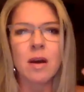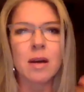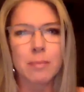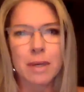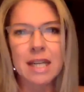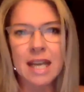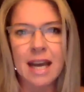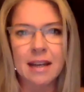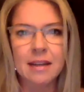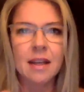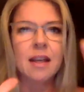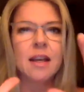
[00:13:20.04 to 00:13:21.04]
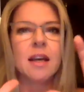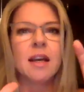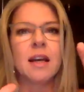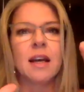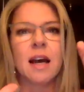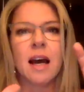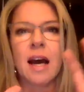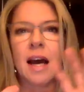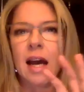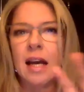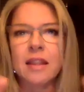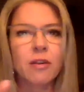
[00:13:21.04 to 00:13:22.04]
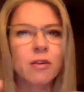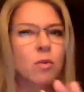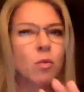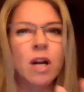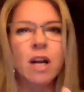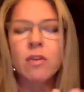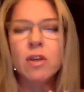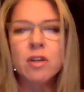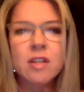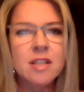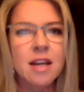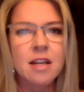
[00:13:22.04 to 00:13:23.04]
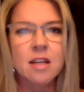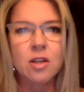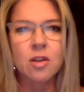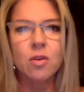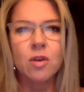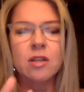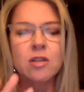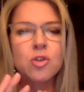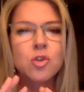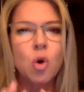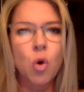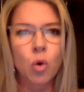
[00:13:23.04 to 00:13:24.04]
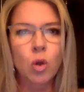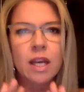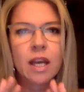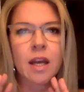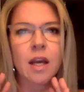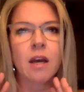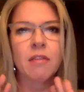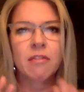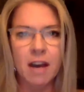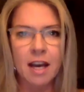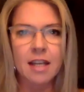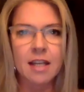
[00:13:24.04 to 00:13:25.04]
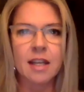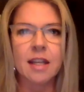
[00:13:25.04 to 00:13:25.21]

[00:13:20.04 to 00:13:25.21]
But again, whatever you decide to do is totally fine.